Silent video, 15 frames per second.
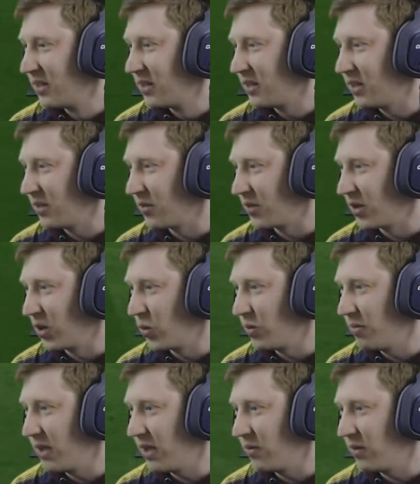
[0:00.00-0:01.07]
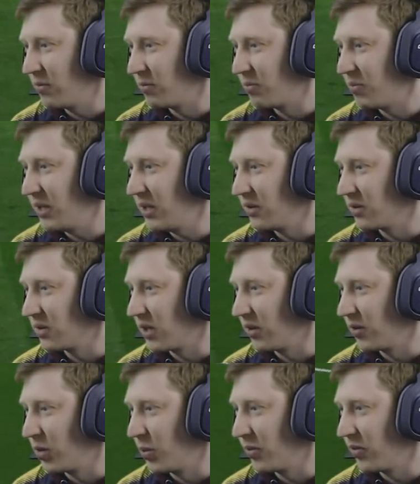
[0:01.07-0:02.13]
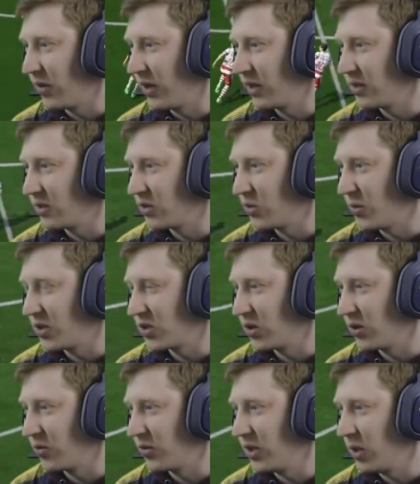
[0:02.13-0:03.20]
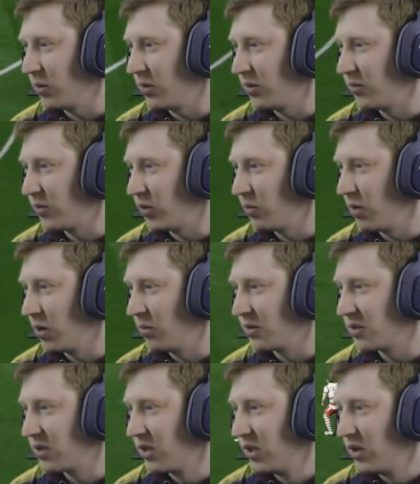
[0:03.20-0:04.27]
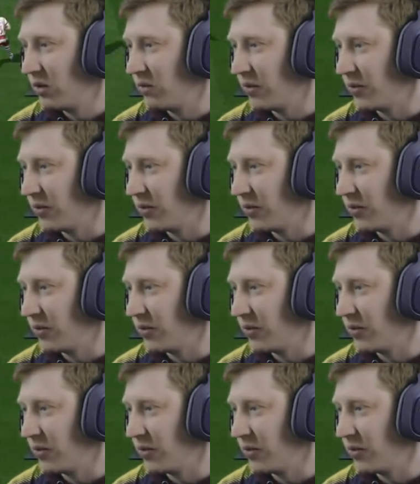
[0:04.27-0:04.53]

You never know, we may have even beaten Scunthorpe if I hadn't switched off in the opening few moments of